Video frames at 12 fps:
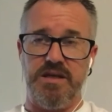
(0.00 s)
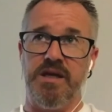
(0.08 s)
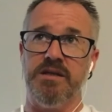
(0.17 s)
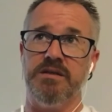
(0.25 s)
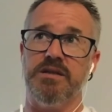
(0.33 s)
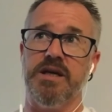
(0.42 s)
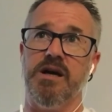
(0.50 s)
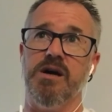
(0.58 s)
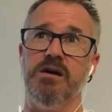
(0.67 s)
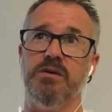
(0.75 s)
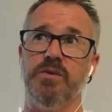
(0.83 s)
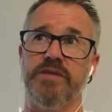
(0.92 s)
and uh,
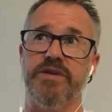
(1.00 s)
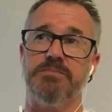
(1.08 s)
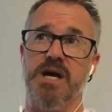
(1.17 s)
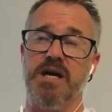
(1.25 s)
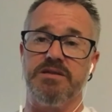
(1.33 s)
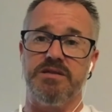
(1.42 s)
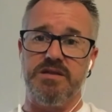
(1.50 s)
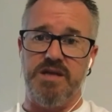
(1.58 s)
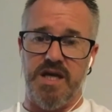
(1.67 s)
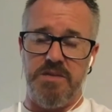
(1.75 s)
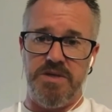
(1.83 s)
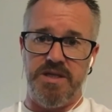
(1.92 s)
one of our pastors
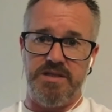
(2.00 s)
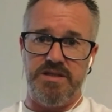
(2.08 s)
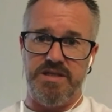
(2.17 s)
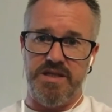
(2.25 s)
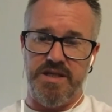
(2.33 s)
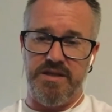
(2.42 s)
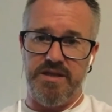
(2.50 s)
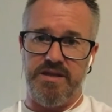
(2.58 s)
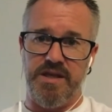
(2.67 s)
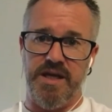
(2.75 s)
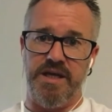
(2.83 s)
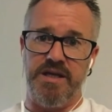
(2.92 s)
came in and said that
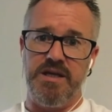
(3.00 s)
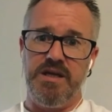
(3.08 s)
they,